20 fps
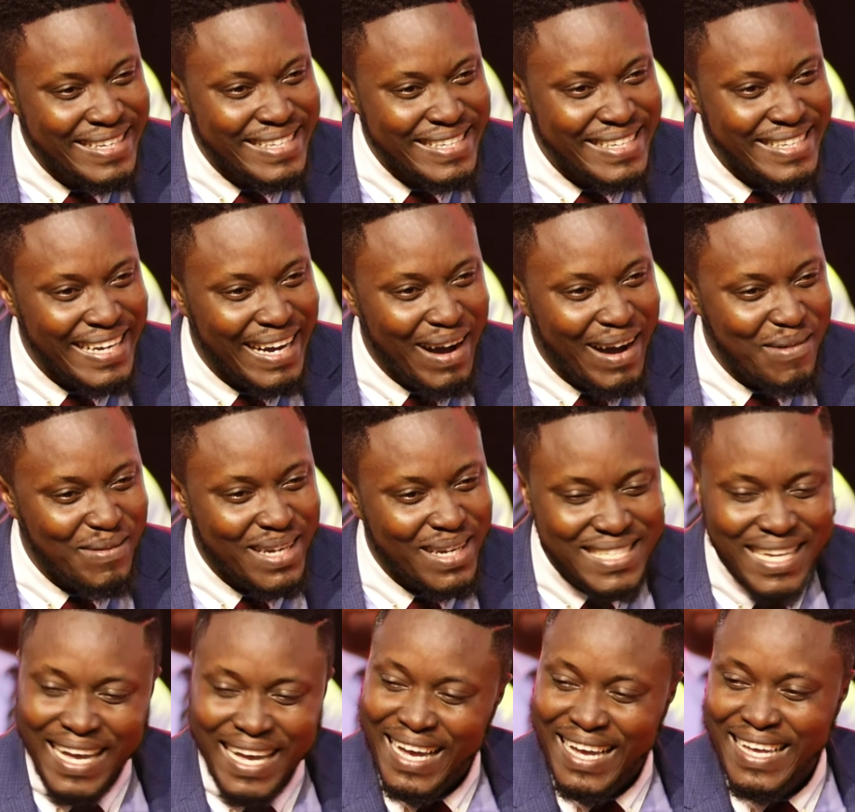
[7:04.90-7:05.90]
our master,
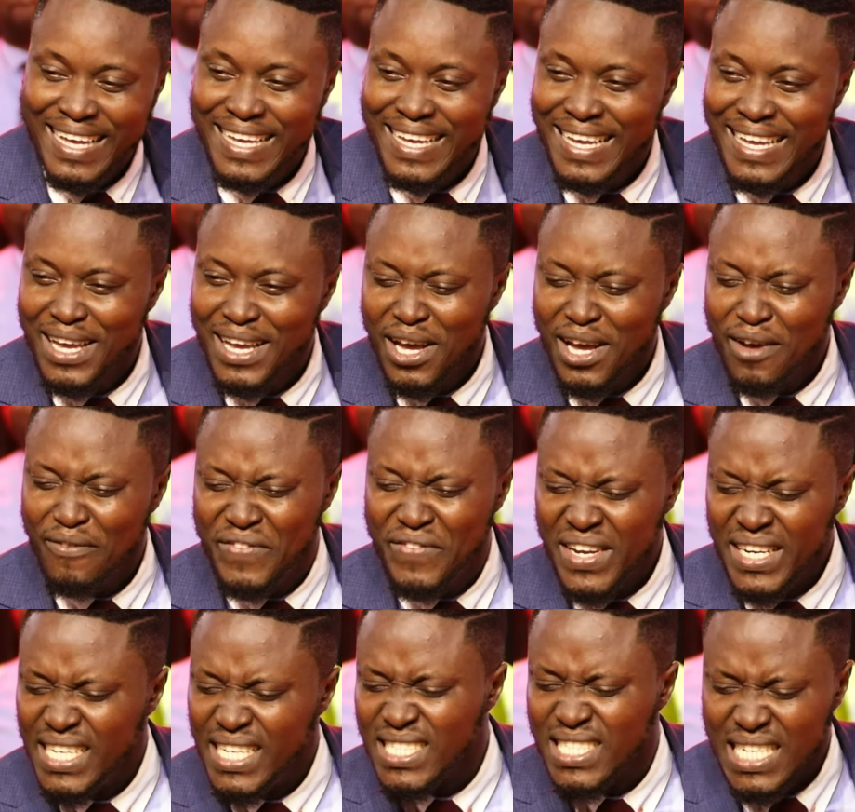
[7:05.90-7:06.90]
finish
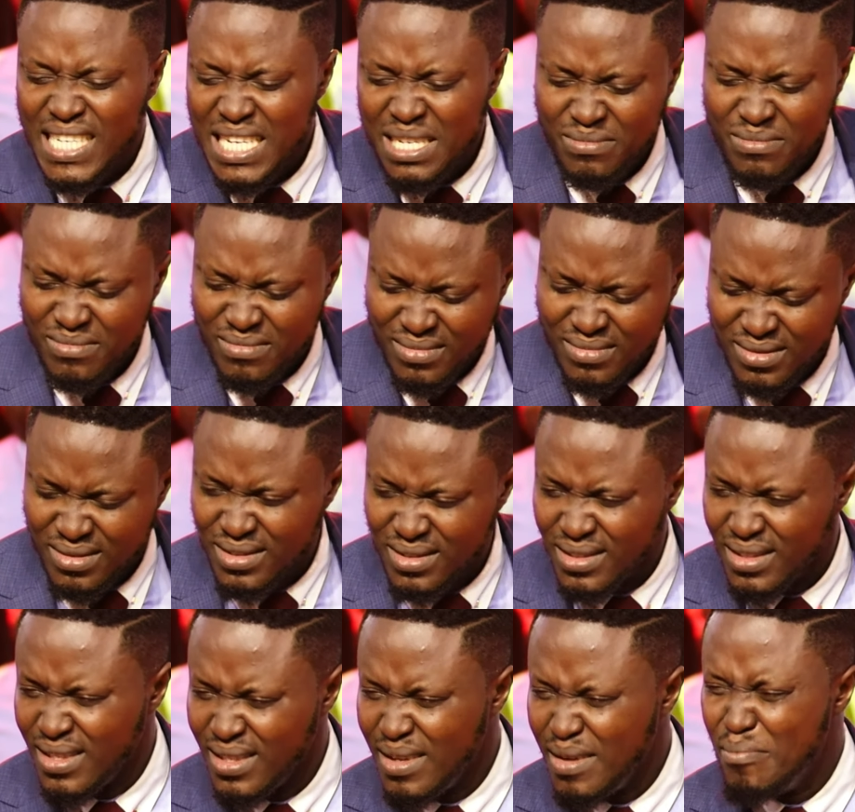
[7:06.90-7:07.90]
him.
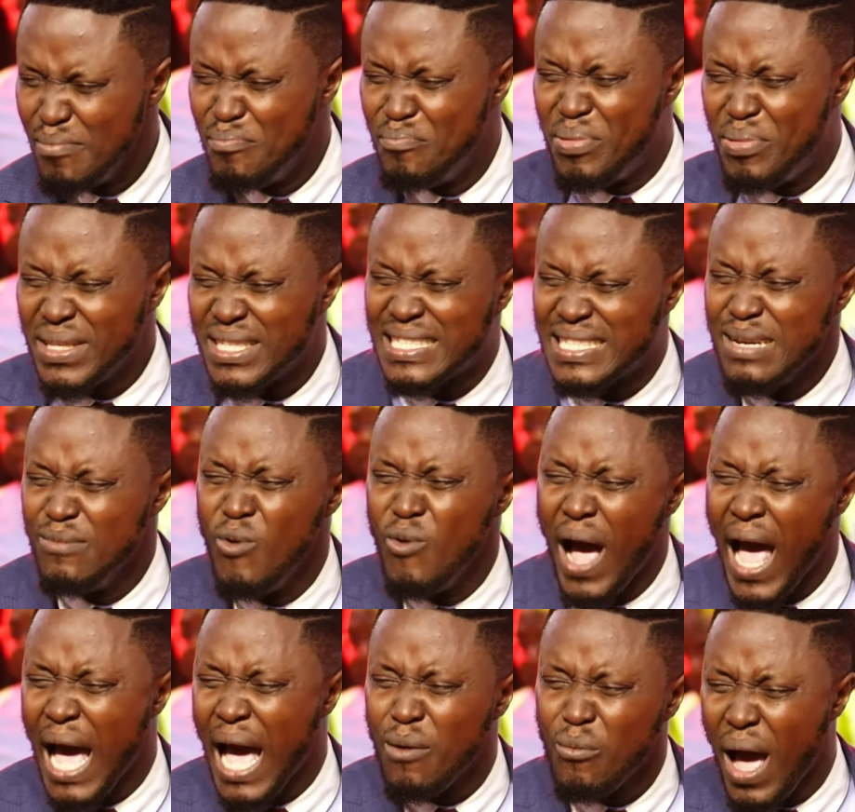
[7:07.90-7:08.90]
Beat him. Where,
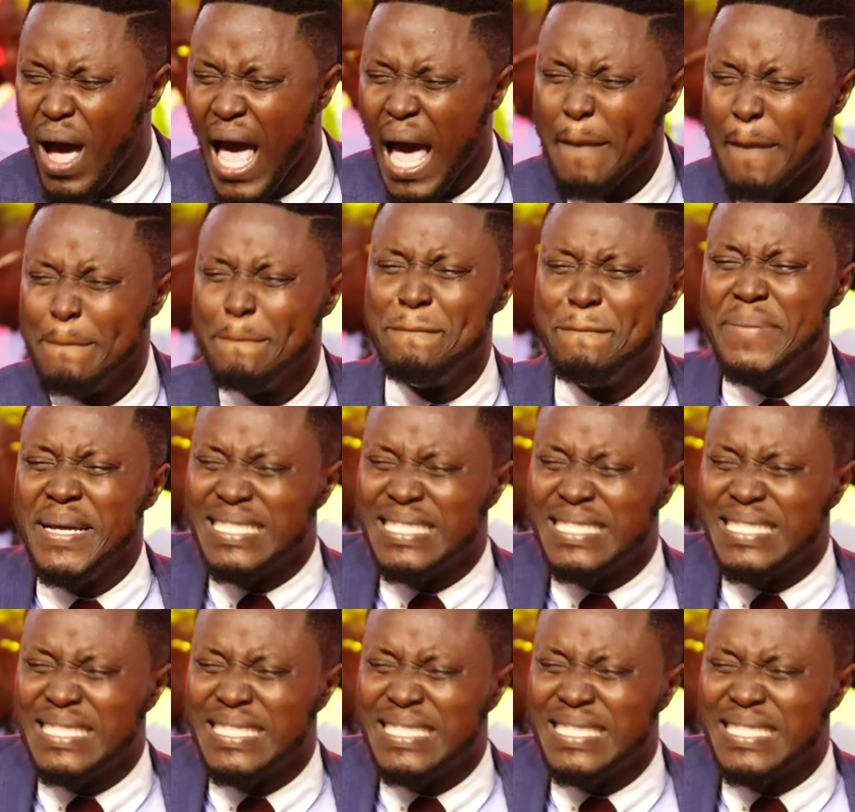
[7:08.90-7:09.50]
where? Beat him.